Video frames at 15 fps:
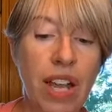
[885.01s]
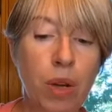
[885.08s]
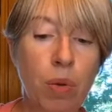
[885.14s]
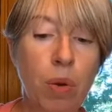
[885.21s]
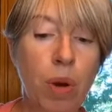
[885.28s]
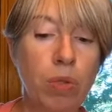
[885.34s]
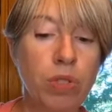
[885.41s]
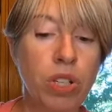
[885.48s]

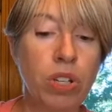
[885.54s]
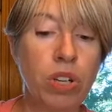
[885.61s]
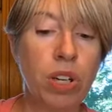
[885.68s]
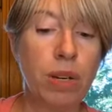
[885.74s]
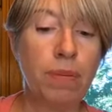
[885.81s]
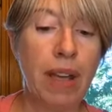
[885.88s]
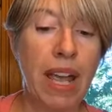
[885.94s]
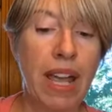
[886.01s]
quote, good
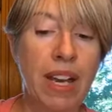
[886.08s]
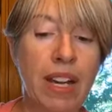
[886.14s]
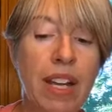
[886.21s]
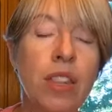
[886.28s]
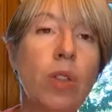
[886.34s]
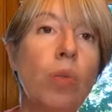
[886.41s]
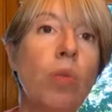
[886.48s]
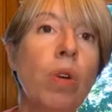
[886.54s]
man in
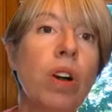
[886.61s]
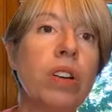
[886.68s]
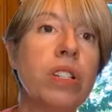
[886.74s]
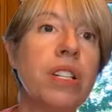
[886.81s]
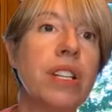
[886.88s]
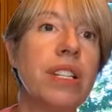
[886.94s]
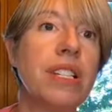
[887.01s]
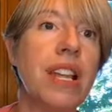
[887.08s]
the
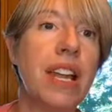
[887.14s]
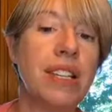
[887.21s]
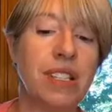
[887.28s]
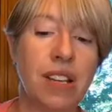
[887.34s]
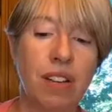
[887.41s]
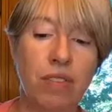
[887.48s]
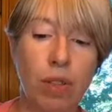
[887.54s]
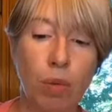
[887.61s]
worst sense
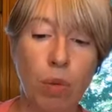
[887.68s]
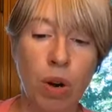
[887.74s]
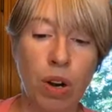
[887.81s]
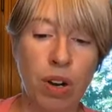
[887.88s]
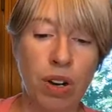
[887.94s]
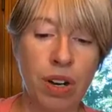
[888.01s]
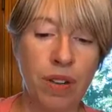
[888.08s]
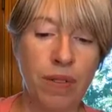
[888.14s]
of the word.